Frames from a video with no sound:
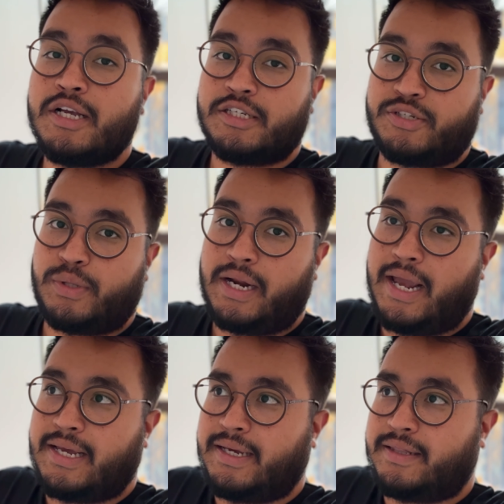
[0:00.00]
so that
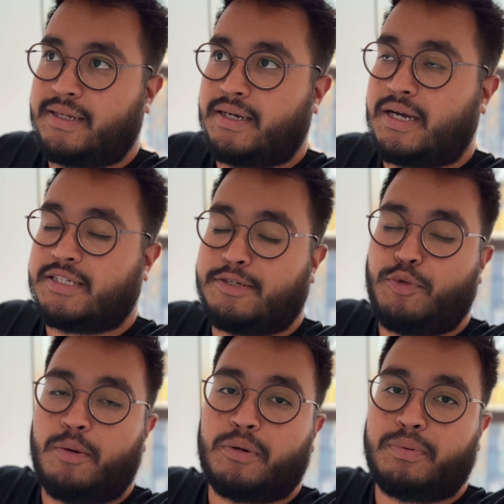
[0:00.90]
I can get the custom
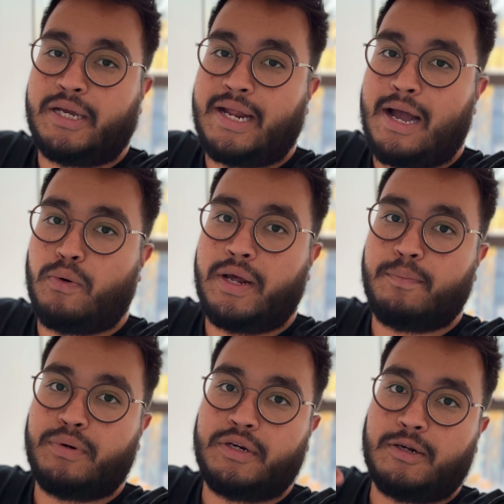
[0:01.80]
number plate out
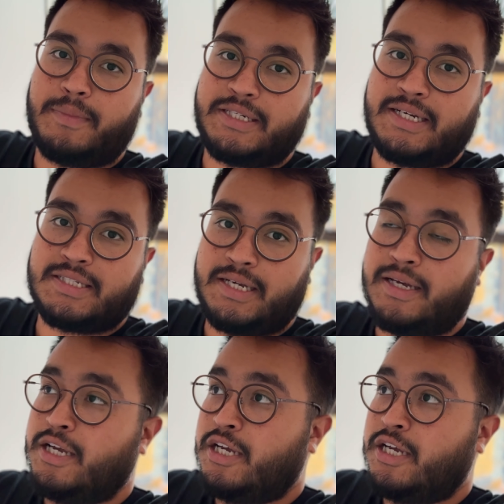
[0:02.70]
and put it on my Tesla.